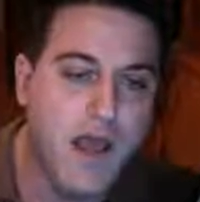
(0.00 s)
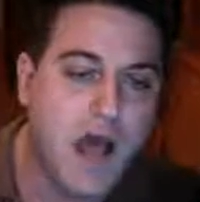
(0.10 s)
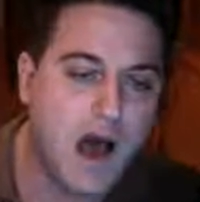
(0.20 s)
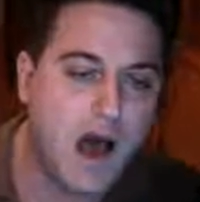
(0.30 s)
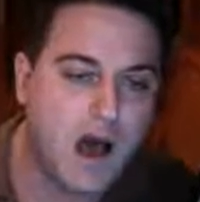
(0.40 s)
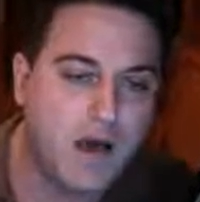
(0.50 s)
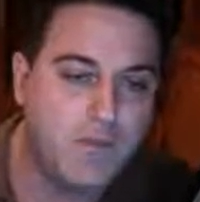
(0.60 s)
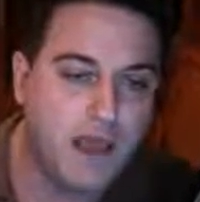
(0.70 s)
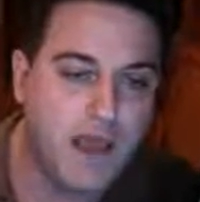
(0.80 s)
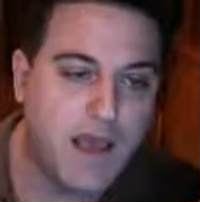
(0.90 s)

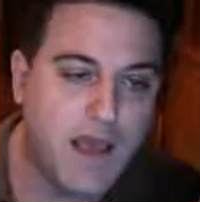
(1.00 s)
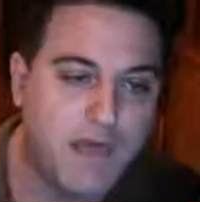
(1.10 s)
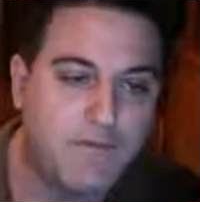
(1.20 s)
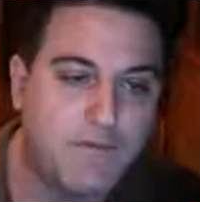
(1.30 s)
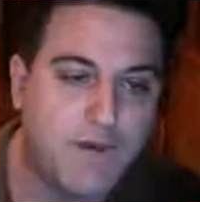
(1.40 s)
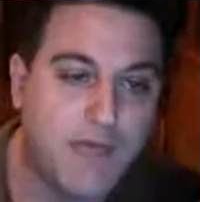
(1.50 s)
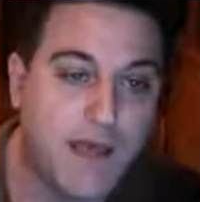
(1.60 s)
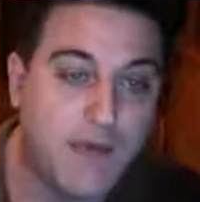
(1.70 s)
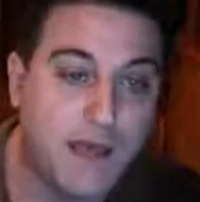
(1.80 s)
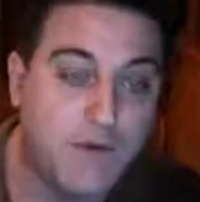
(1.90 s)
And from
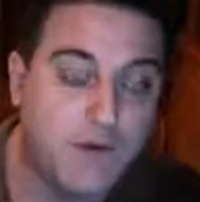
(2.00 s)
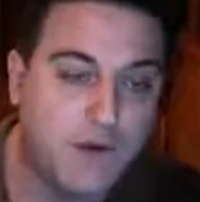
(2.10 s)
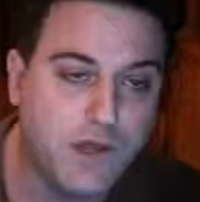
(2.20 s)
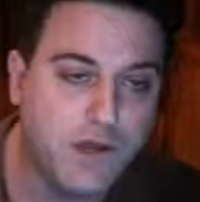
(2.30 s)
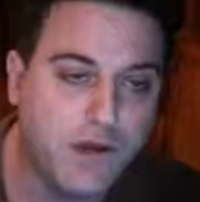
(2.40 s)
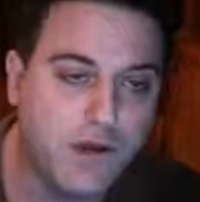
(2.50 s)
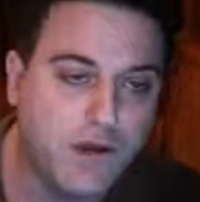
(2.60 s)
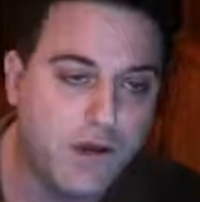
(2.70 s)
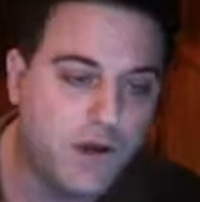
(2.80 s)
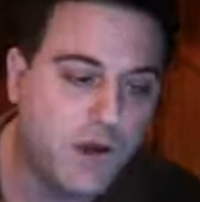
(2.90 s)
that link, you
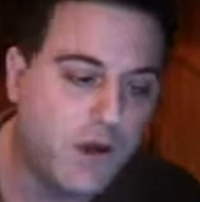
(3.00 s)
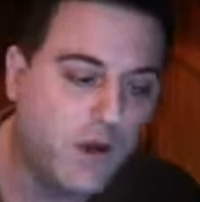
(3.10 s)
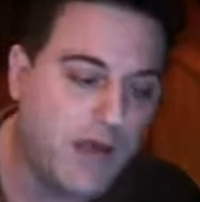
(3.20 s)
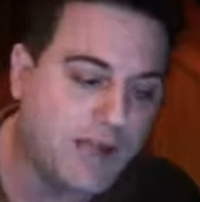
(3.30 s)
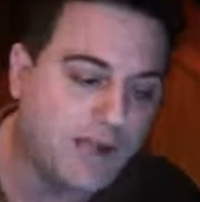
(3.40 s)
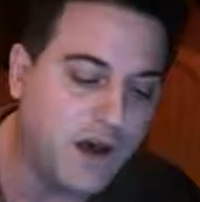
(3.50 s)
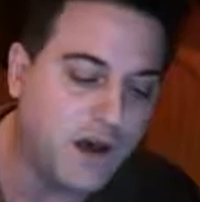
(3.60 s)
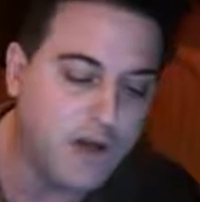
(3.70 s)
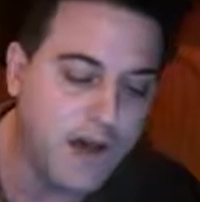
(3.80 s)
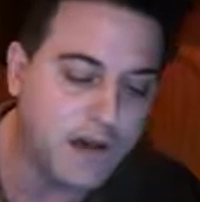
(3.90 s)
can go. It has an
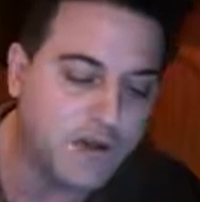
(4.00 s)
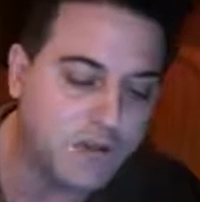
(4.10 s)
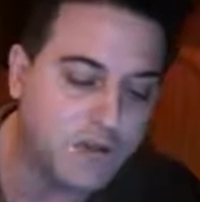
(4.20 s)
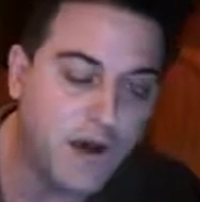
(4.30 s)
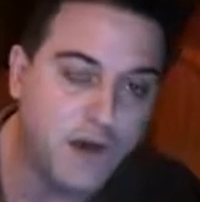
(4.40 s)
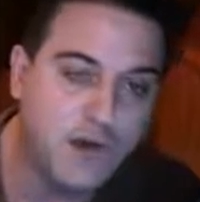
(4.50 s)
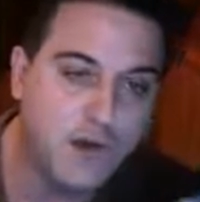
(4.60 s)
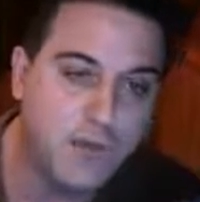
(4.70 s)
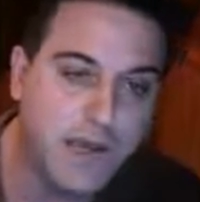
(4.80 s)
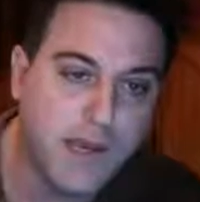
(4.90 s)
automatic coupon, and you
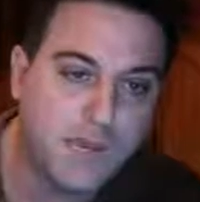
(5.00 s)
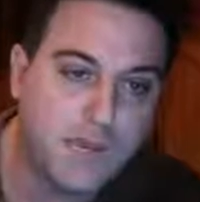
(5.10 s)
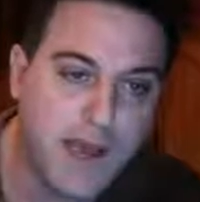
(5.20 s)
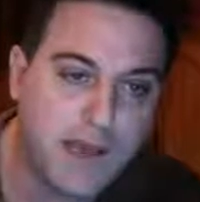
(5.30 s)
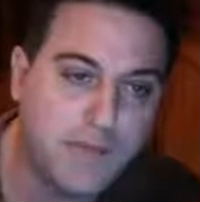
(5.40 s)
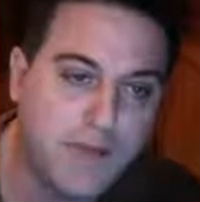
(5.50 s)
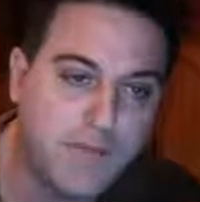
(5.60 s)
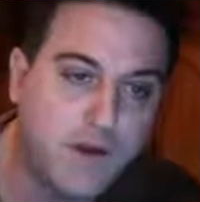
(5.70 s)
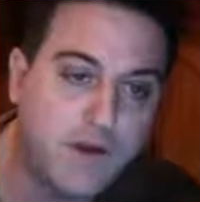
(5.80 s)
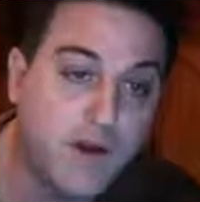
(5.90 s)
can pick up the BathMate
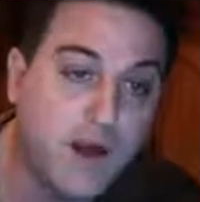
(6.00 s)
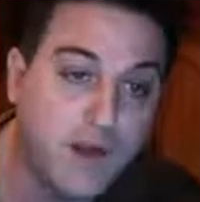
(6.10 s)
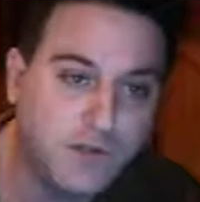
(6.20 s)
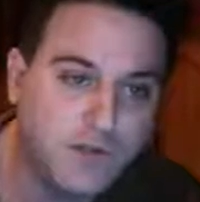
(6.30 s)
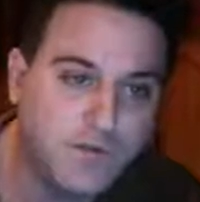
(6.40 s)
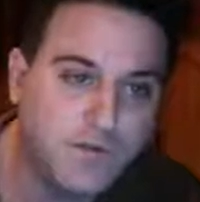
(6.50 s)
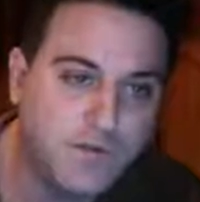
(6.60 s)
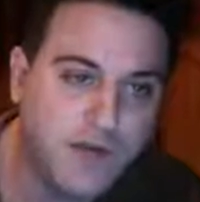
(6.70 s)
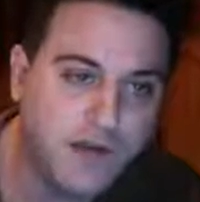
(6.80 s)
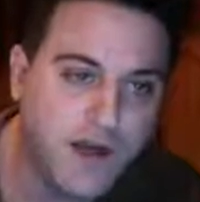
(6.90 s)
for under
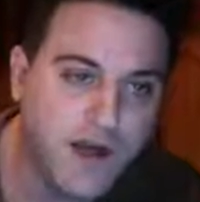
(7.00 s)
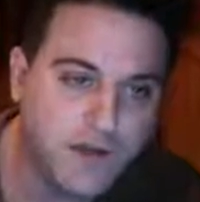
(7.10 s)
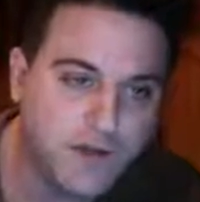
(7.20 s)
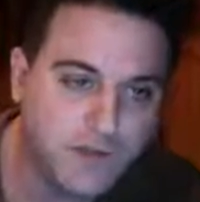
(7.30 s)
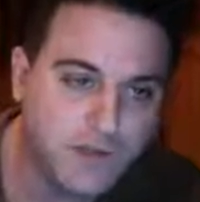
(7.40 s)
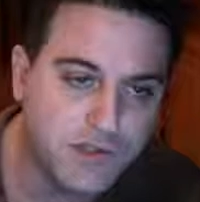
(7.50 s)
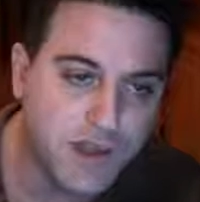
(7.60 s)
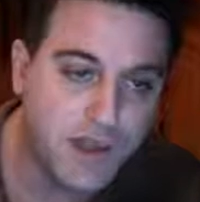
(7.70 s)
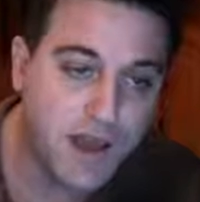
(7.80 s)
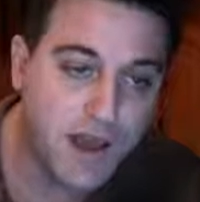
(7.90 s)

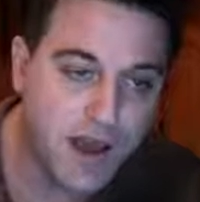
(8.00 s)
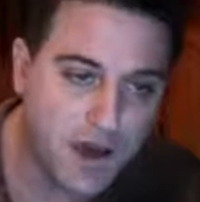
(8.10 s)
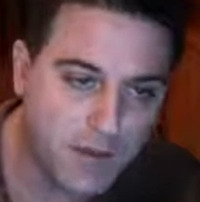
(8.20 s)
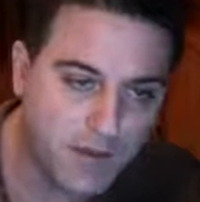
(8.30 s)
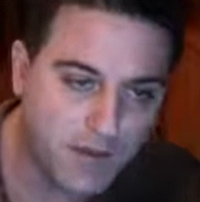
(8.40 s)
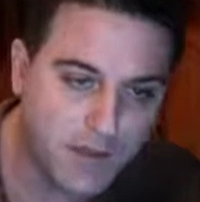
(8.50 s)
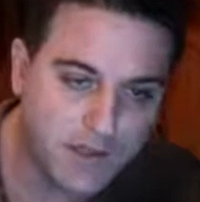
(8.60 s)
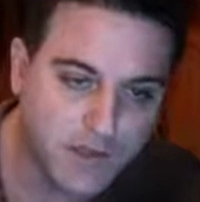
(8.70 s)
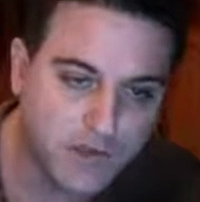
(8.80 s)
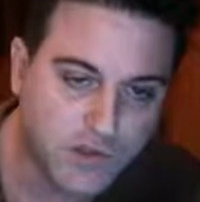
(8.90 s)
$115.
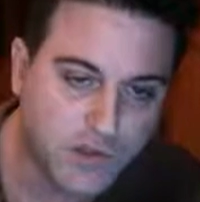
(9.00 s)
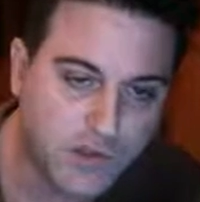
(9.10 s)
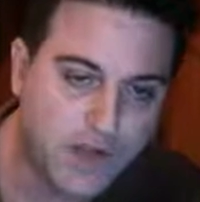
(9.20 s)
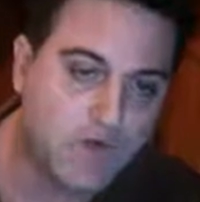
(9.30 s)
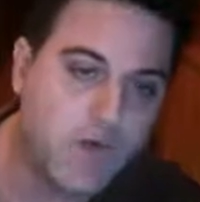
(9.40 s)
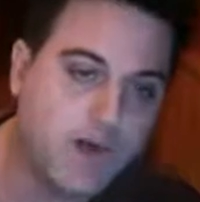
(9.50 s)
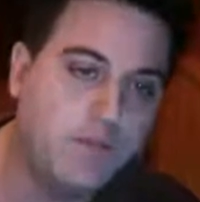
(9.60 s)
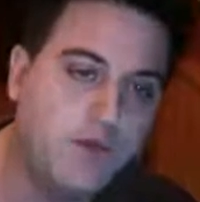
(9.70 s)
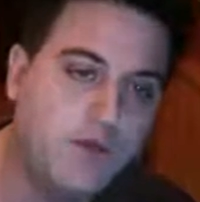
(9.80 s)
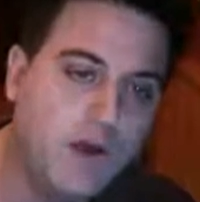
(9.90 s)
It's truly
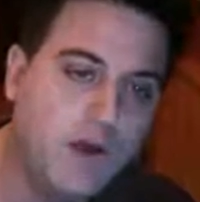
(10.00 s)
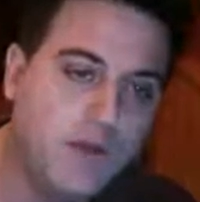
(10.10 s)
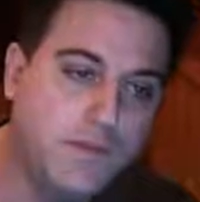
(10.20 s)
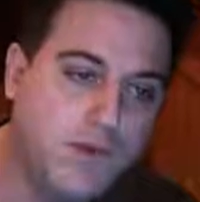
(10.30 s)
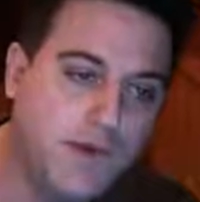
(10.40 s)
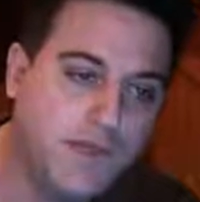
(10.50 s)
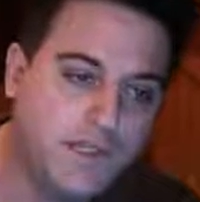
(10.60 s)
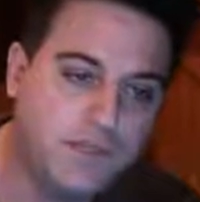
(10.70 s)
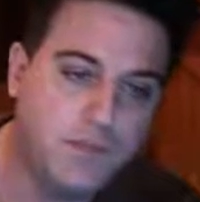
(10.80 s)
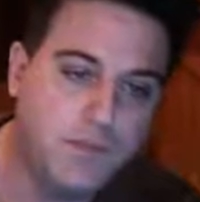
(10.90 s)
incredible, the
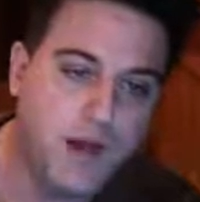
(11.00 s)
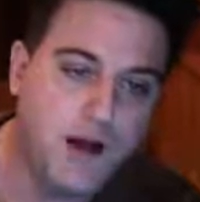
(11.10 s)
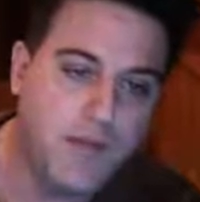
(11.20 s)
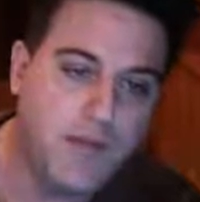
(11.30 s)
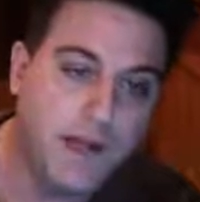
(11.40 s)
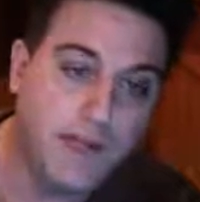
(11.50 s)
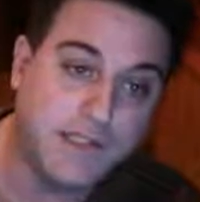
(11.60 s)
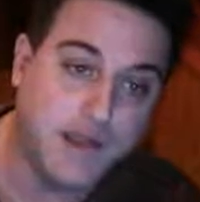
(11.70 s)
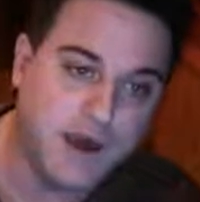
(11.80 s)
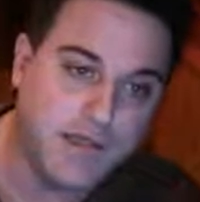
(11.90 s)
price, and it's
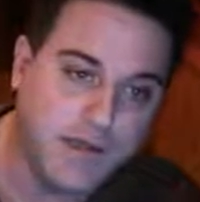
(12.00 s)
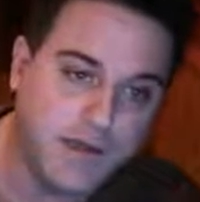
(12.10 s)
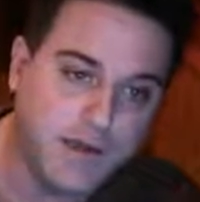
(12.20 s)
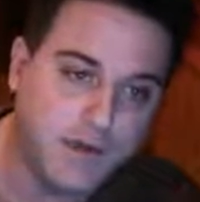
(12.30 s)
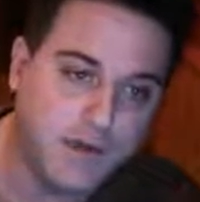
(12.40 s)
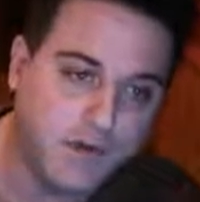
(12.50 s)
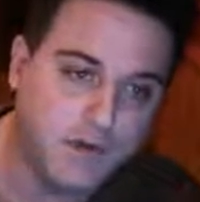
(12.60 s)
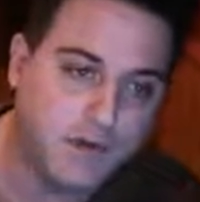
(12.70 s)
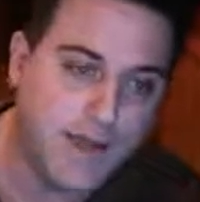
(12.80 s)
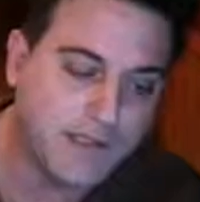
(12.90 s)
an authentic
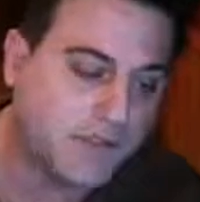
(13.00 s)
Ultramax.